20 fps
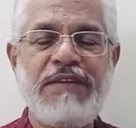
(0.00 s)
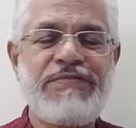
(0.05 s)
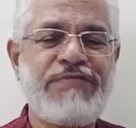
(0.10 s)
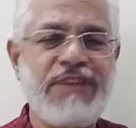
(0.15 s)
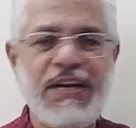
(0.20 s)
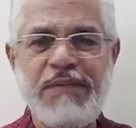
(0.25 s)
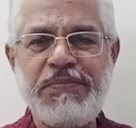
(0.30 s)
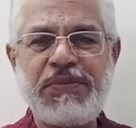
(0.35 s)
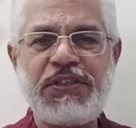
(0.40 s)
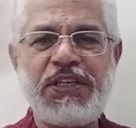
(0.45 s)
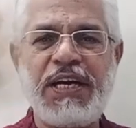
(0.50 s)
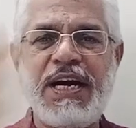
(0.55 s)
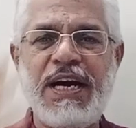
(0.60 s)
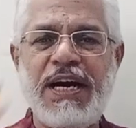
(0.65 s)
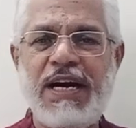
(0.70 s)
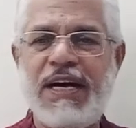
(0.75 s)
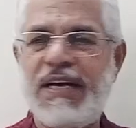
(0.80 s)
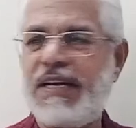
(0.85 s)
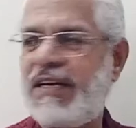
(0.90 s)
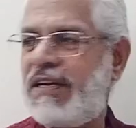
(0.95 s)
A film
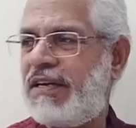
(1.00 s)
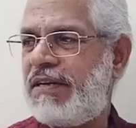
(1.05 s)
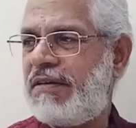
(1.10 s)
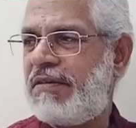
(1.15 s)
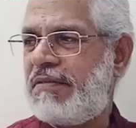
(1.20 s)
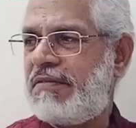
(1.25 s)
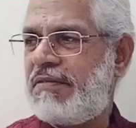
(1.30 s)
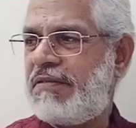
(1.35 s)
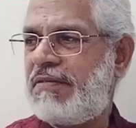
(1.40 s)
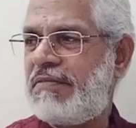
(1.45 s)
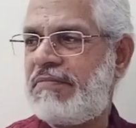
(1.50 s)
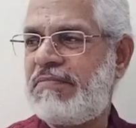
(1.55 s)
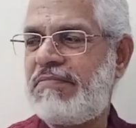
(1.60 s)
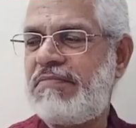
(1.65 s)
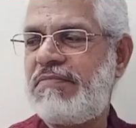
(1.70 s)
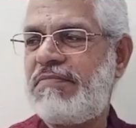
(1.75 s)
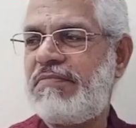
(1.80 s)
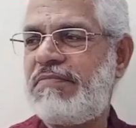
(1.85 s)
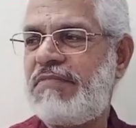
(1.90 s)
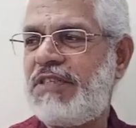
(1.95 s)
star,
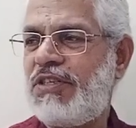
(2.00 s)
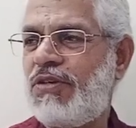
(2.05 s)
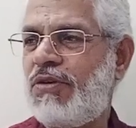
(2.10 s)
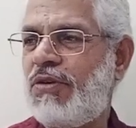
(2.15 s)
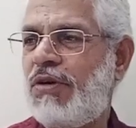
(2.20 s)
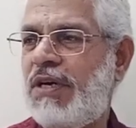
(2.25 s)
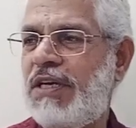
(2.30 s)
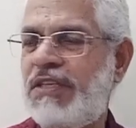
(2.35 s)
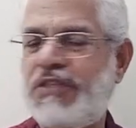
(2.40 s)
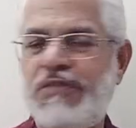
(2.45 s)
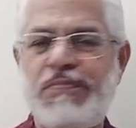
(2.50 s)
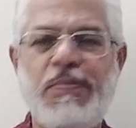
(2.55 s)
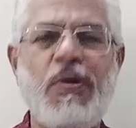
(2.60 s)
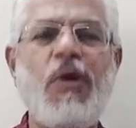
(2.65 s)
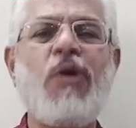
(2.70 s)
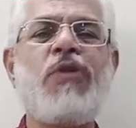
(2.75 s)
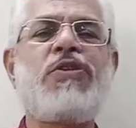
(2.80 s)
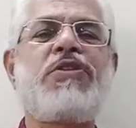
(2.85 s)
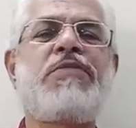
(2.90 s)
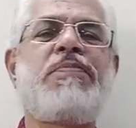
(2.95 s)
a
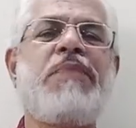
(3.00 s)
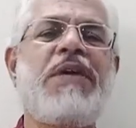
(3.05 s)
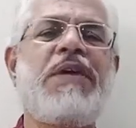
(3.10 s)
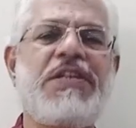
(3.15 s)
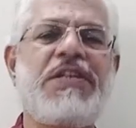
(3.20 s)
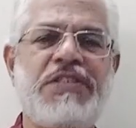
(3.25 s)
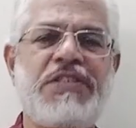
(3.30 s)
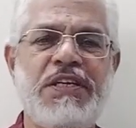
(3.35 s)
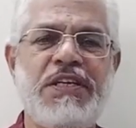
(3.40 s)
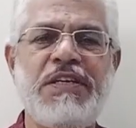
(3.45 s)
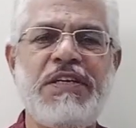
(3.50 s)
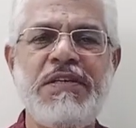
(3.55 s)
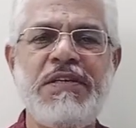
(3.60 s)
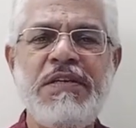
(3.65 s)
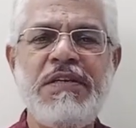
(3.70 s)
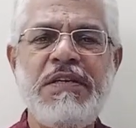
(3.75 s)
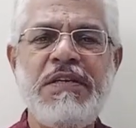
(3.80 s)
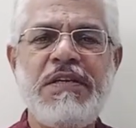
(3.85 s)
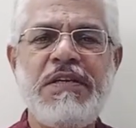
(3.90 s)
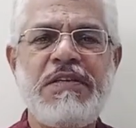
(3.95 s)
sports person,
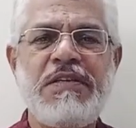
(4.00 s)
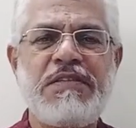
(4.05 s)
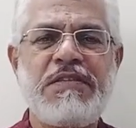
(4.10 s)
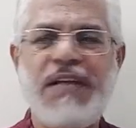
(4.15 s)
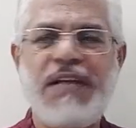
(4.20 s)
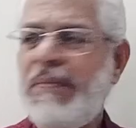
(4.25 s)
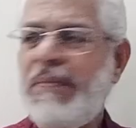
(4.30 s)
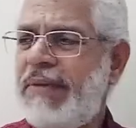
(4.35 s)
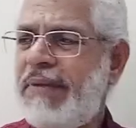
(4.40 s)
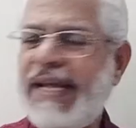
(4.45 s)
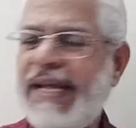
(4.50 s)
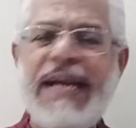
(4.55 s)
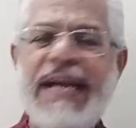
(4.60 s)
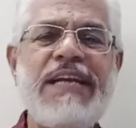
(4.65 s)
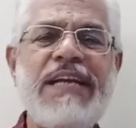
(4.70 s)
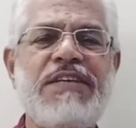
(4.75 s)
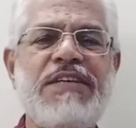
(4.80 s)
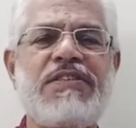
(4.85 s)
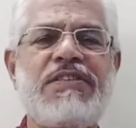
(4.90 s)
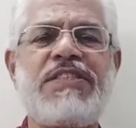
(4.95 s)
somebody
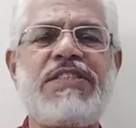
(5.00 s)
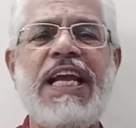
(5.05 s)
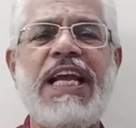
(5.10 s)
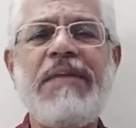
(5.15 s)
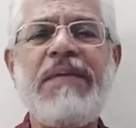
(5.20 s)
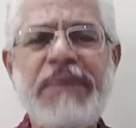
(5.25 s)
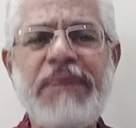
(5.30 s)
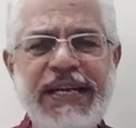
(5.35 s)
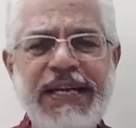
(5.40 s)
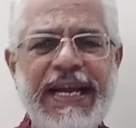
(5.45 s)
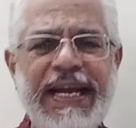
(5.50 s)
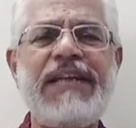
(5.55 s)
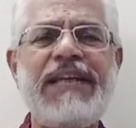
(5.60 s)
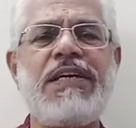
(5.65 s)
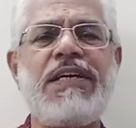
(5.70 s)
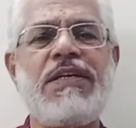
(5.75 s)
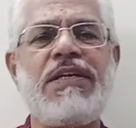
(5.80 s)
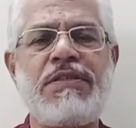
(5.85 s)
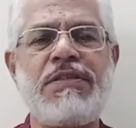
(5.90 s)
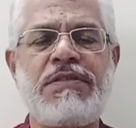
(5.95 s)
enters, a celebrity
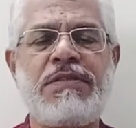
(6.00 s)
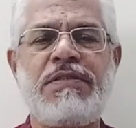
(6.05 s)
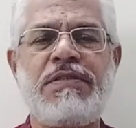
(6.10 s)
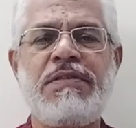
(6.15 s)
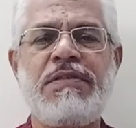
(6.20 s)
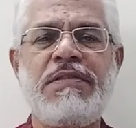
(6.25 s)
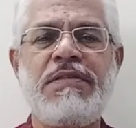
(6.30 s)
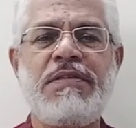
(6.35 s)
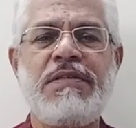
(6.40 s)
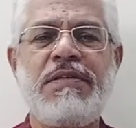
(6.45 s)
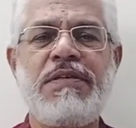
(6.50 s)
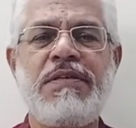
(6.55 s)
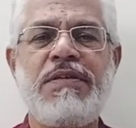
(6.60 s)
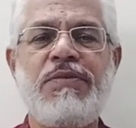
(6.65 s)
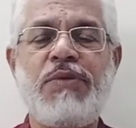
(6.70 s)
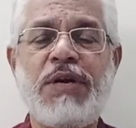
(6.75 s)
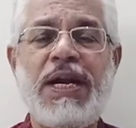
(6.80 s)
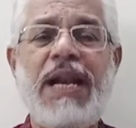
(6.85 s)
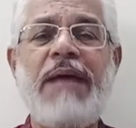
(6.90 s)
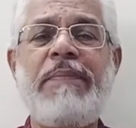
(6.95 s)
enters.
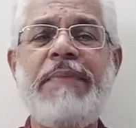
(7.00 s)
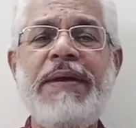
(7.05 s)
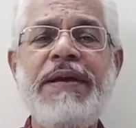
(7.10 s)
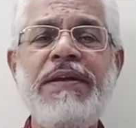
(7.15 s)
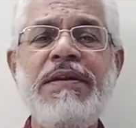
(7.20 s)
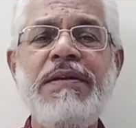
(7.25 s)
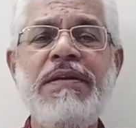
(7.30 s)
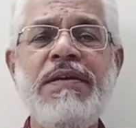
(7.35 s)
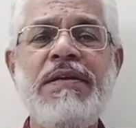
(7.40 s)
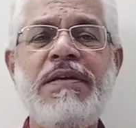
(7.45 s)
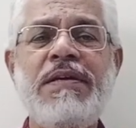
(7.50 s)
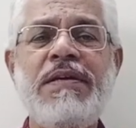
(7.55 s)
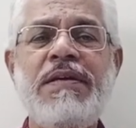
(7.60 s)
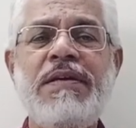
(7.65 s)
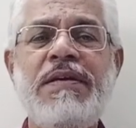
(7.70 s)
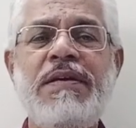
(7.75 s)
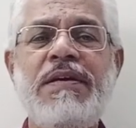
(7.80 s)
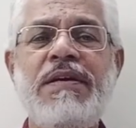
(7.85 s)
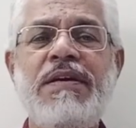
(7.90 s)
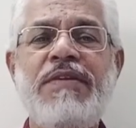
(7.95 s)
What will happen?
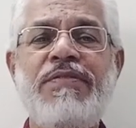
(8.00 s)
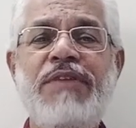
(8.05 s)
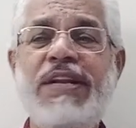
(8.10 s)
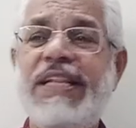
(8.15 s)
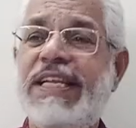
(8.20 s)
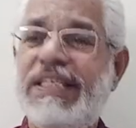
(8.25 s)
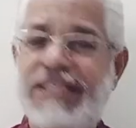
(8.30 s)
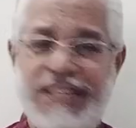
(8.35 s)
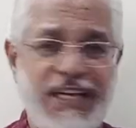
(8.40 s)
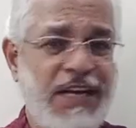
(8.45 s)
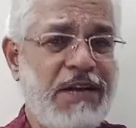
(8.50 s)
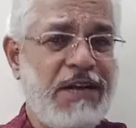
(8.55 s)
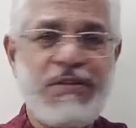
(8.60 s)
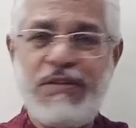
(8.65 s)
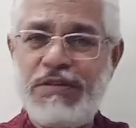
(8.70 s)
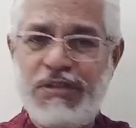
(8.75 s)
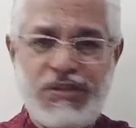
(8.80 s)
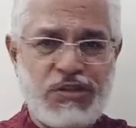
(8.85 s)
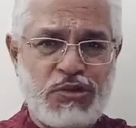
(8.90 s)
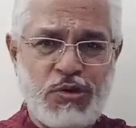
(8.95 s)
Will the
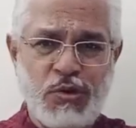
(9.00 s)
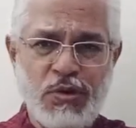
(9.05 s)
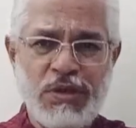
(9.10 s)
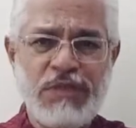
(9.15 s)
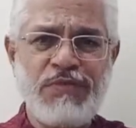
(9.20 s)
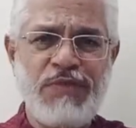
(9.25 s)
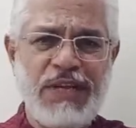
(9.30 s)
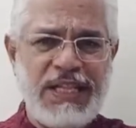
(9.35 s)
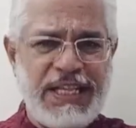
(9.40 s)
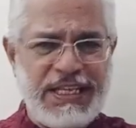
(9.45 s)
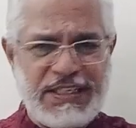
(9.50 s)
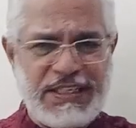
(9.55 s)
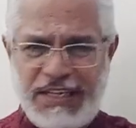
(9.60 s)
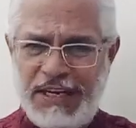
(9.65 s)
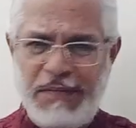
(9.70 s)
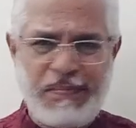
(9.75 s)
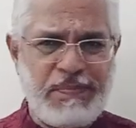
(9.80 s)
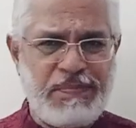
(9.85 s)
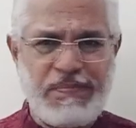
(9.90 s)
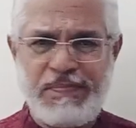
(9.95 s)
students
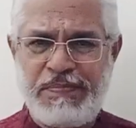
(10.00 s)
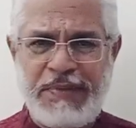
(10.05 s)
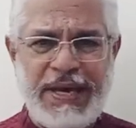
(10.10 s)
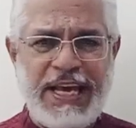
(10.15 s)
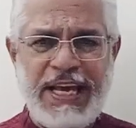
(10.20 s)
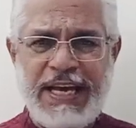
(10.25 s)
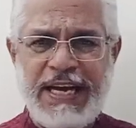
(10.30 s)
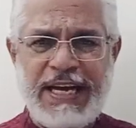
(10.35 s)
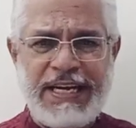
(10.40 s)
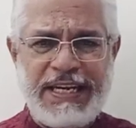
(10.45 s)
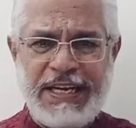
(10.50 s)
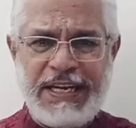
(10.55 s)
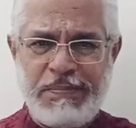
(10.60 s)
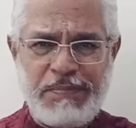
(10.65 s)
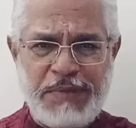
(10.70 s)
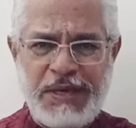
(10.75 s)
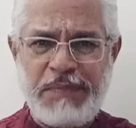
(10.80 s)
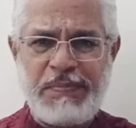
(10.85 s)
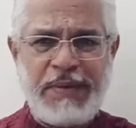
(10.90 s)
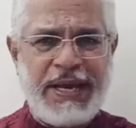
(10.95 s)
still be paying
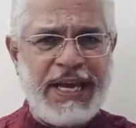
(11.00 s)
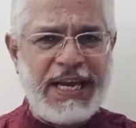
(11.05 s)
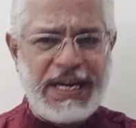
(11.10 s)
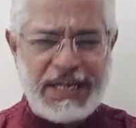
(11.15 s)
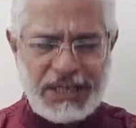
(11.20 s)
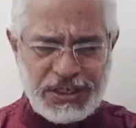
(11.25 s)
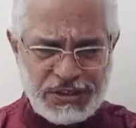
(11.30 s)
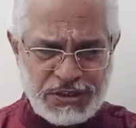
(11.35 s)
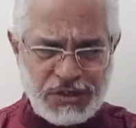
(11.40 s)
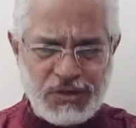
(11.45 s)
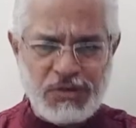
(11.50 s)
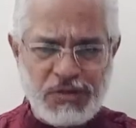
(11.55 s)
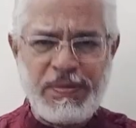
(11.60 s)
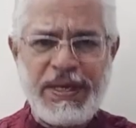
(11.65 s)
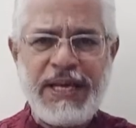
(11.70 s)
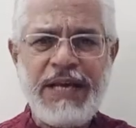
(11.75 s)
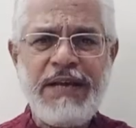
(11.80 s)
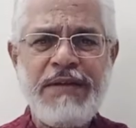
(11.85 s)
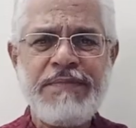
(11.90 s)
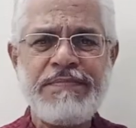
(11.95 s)
attention to
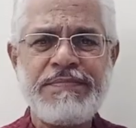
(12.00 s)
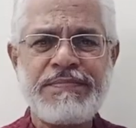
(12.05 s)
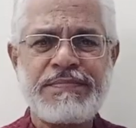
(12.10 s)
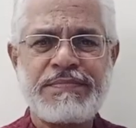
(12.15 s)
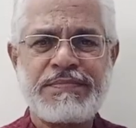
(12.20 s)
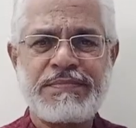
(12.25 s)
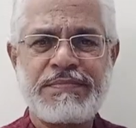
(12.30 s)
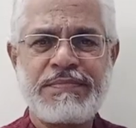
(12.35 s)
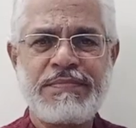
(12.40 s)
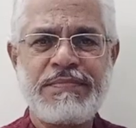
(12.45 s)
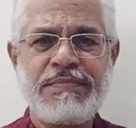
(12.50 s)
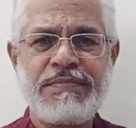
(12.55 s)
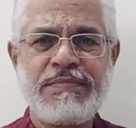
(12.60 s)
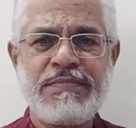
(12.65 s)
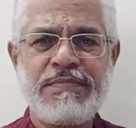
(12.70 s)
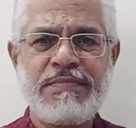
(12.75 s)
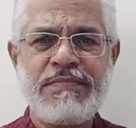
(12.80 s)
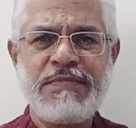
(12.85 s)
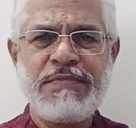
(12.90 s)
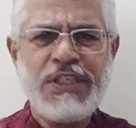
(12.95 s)
me?
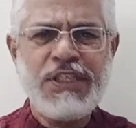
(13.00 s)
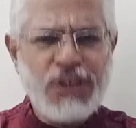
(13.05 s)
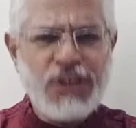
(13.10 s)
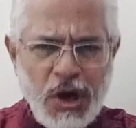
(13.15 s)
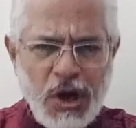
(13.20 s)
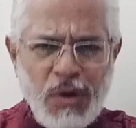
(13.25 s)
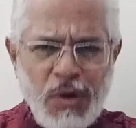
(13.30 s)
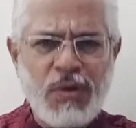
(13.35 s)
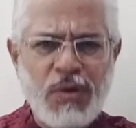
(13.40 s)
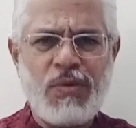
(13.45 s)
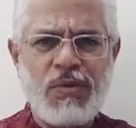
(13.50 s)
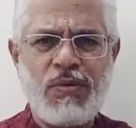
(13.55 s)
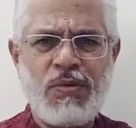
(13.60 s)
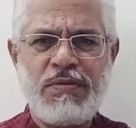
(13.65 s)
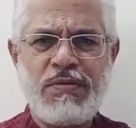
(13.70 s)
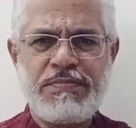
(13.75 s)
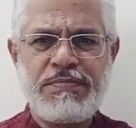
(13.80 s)
No.